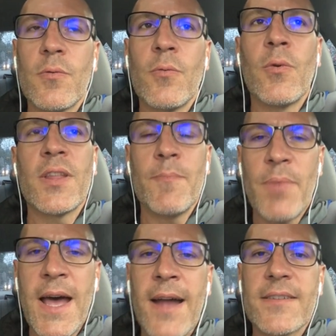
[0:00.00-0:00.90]
will
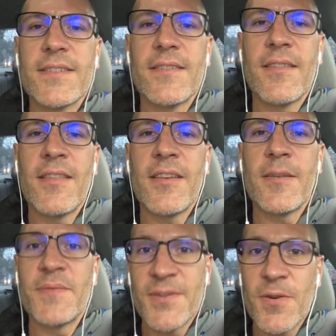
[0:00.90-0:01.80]
impact the
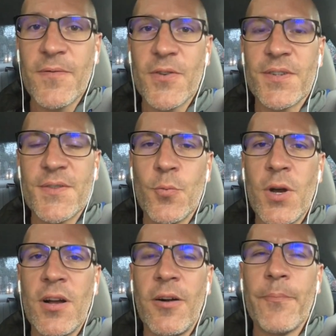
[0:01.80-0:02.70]
observer as
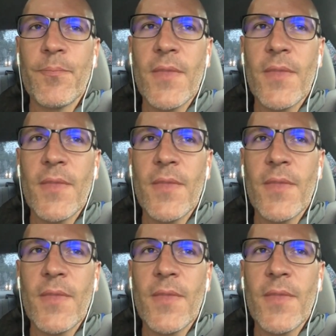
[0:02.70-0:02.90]
well.